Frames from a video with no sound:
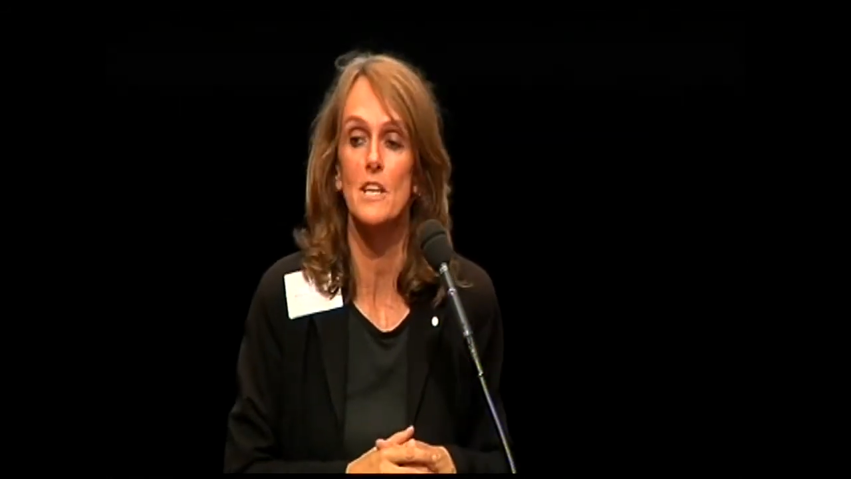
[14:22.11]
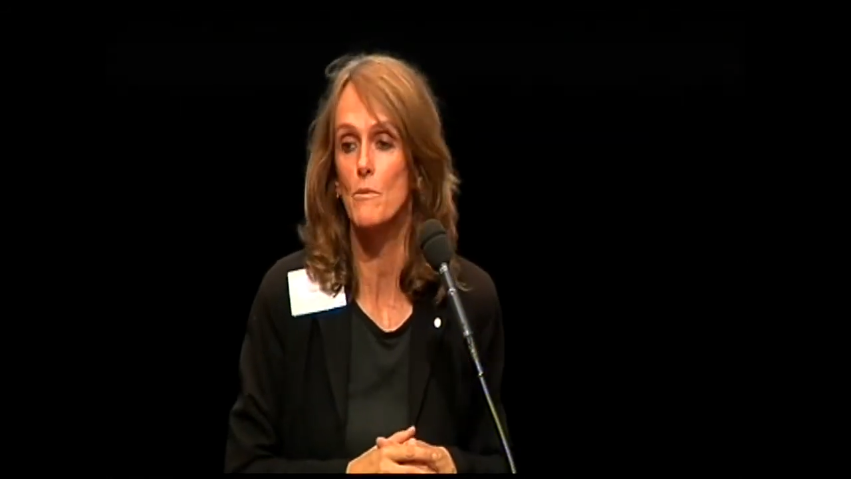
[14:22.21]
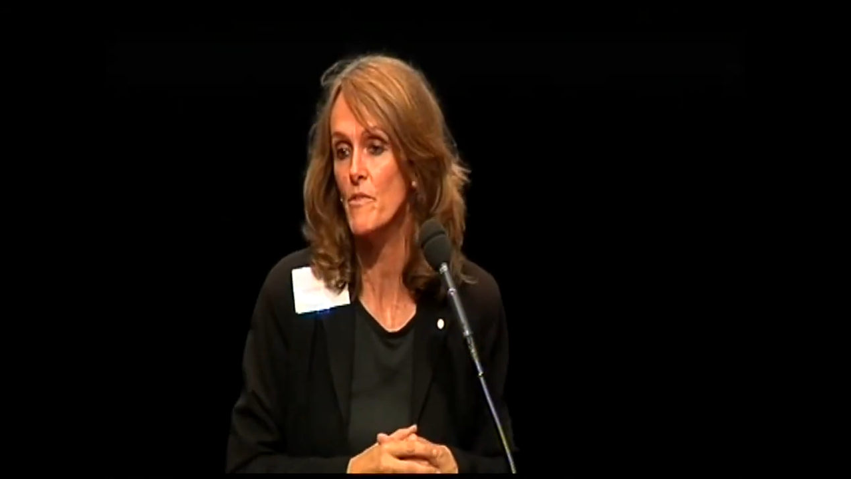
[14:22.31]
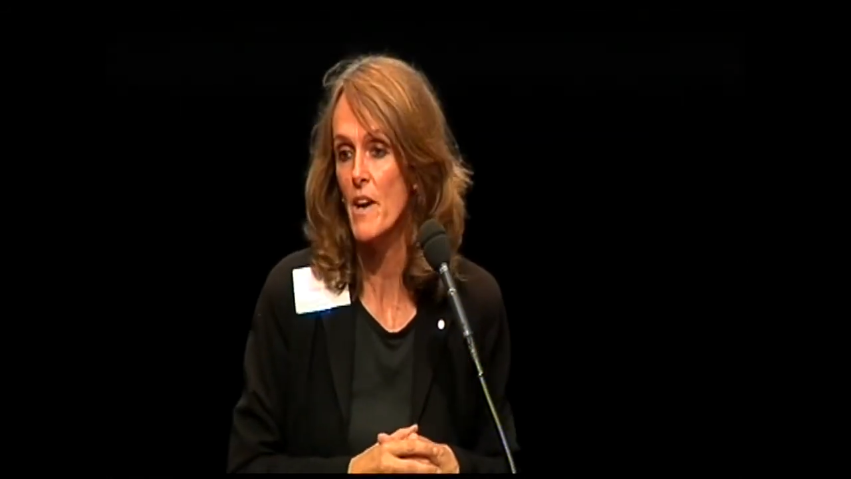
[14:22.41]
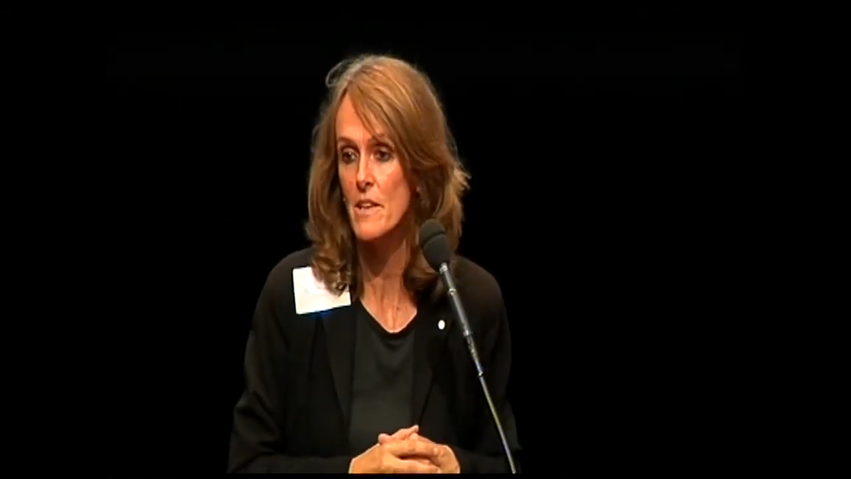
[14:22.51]
like
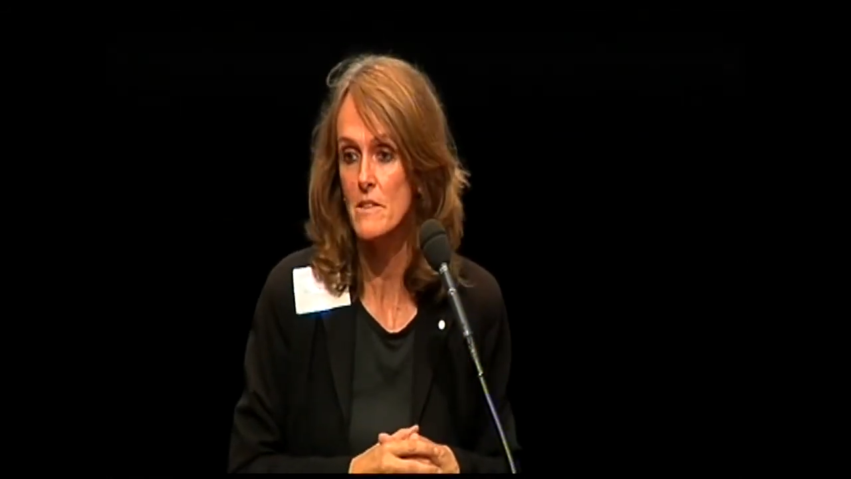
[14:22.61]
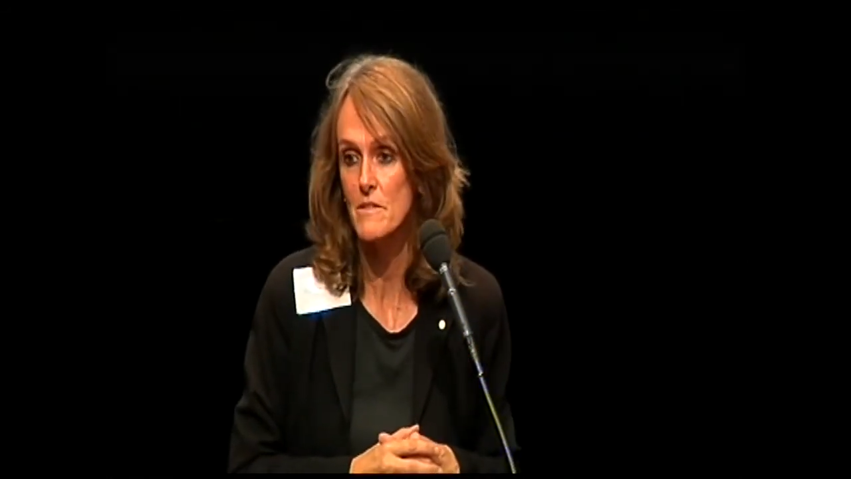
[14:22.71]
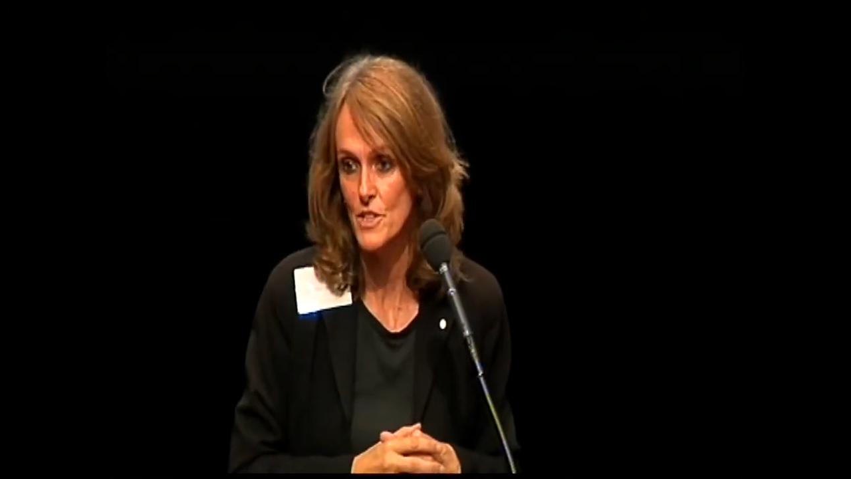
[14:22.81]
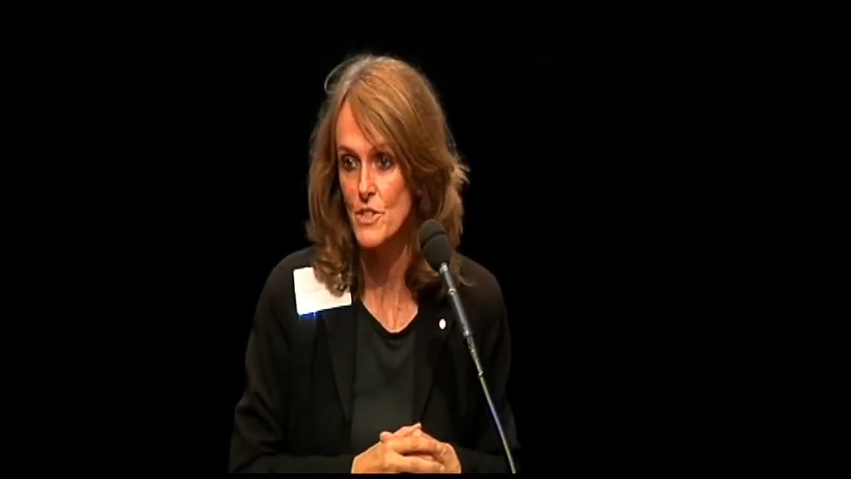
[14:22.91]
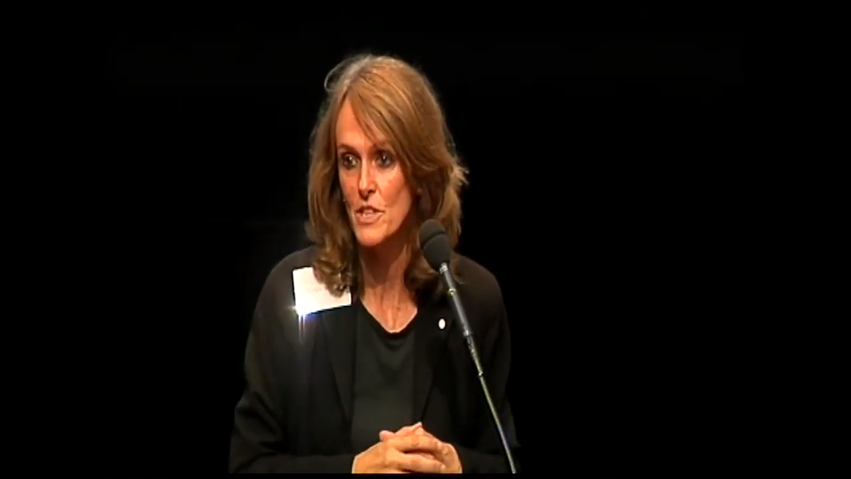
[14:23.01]
we've
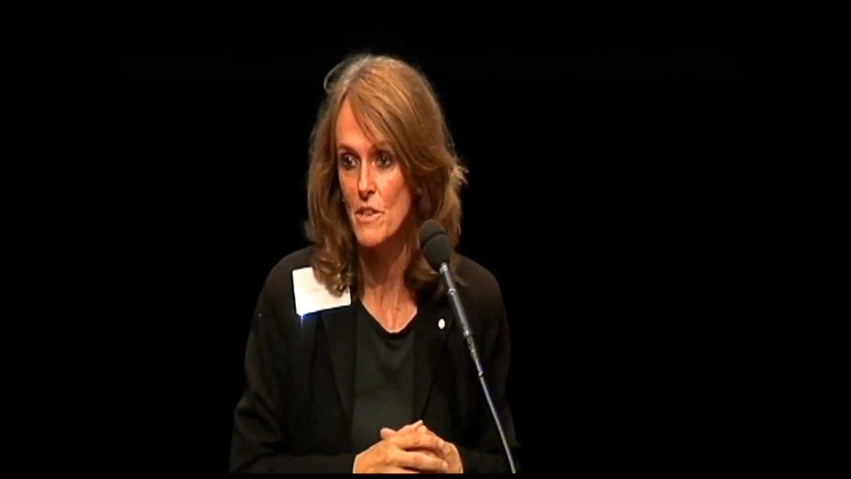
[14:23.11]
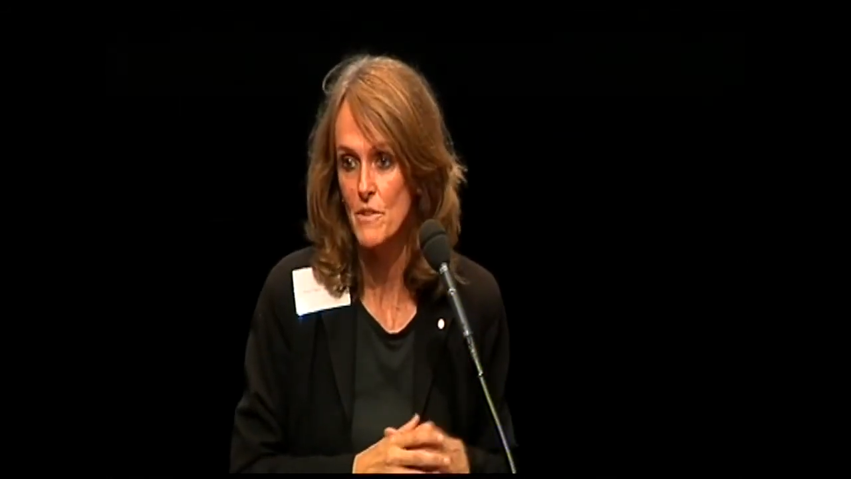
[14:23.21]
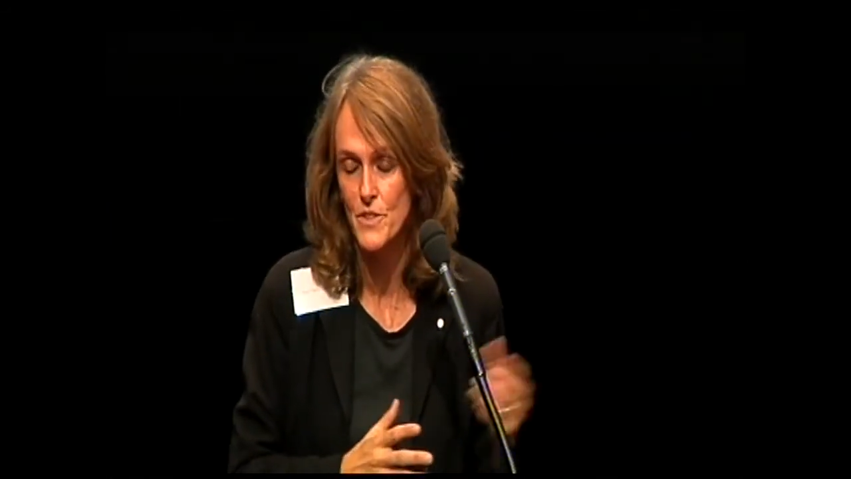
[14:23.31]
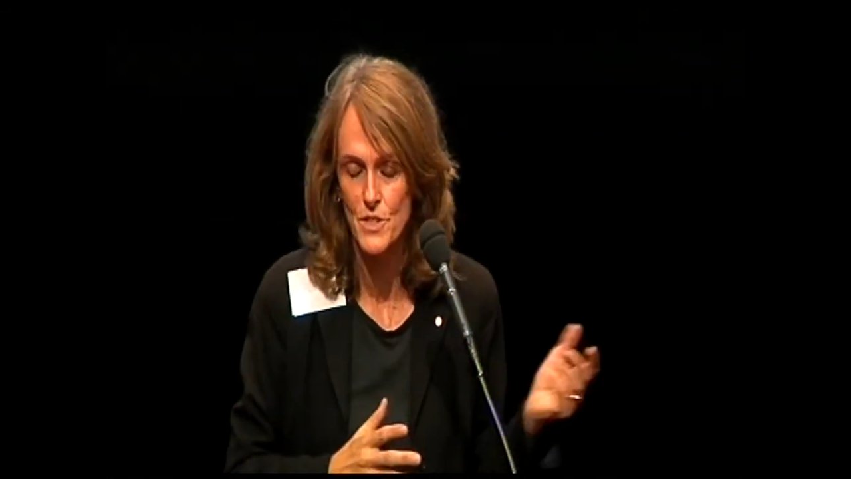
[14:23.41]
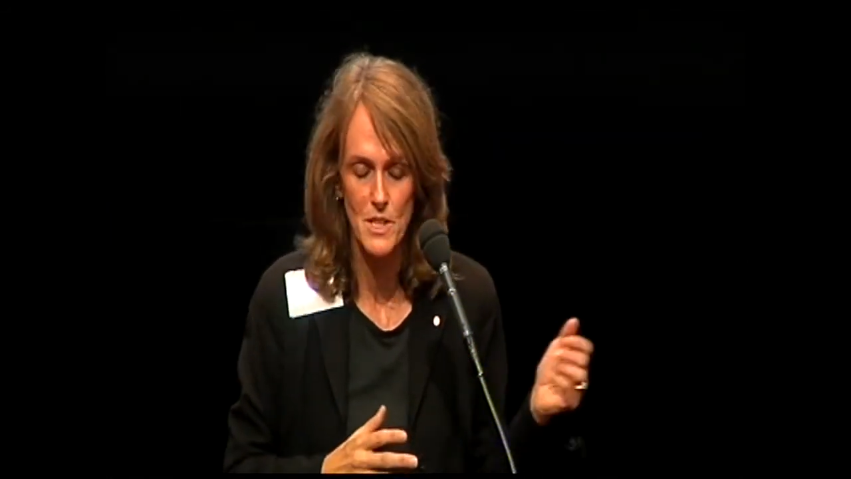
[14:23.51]
had this year
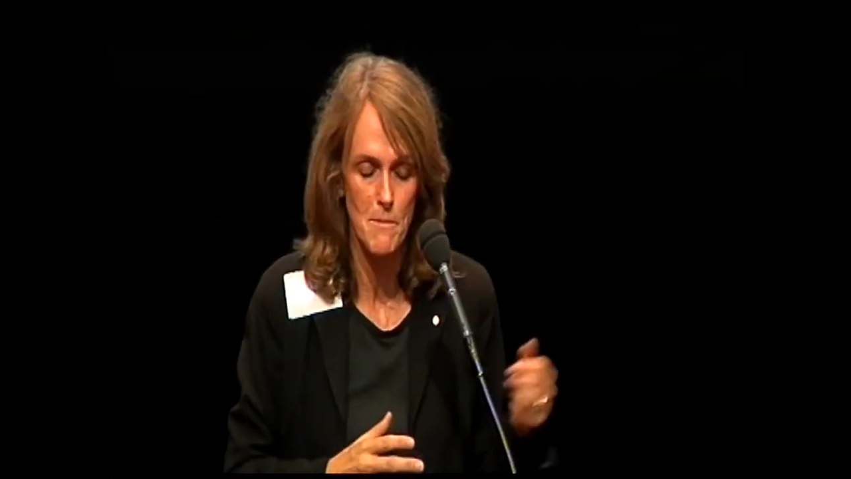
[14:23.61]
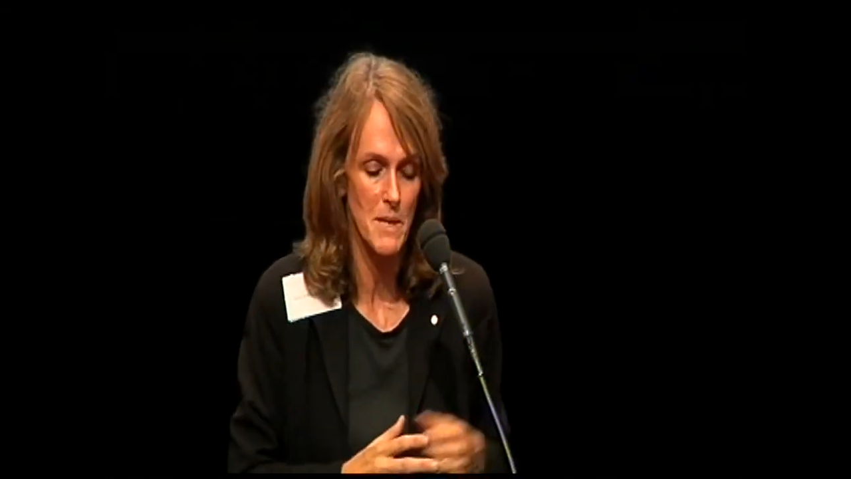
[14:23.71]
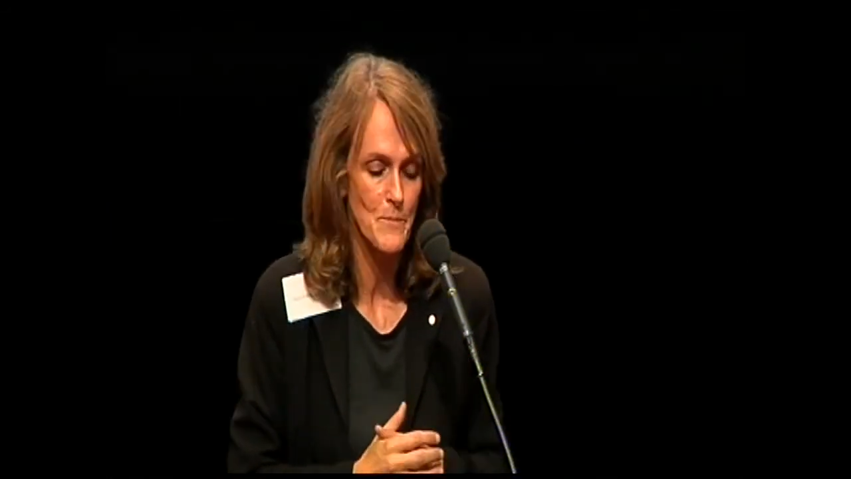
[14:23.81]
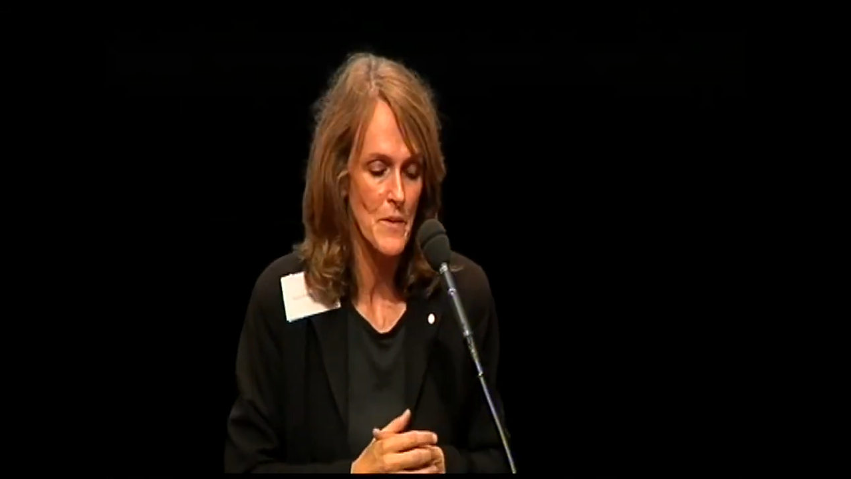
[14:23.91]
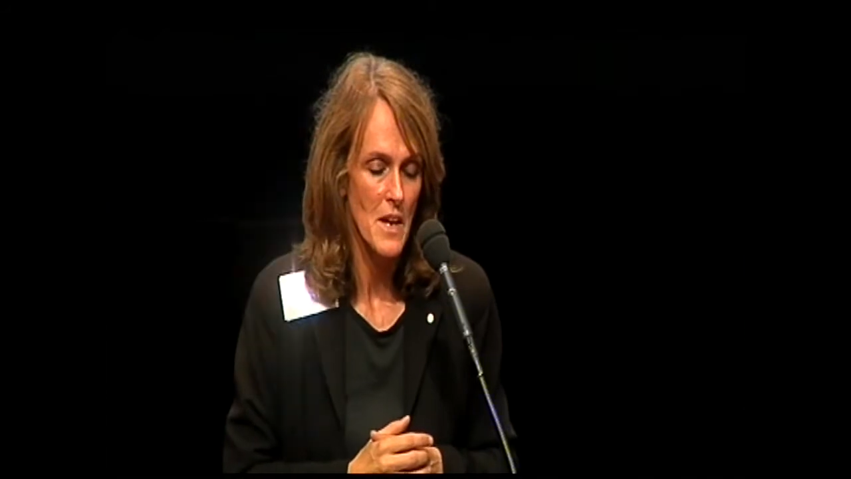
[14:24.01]
and this summer.